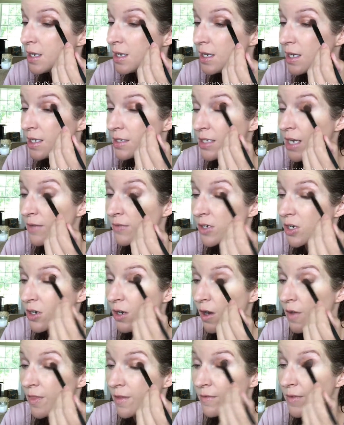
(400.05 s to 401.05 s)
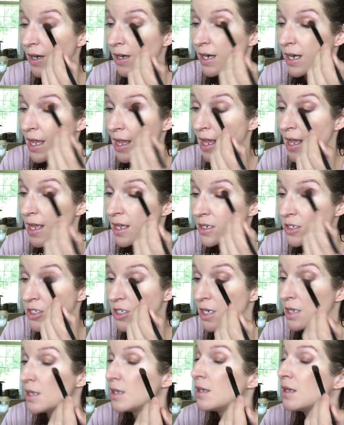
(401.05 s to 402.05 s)
It's heavier on the very edge
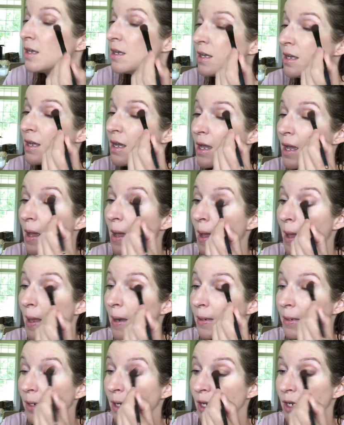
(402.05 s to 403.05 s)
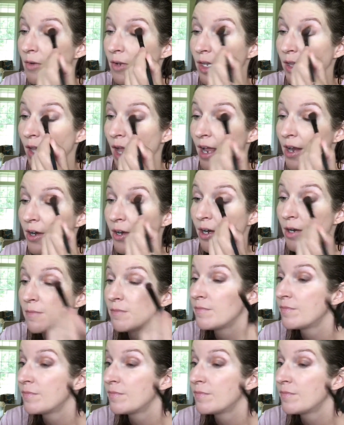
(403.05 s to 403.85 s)
and getting lighter.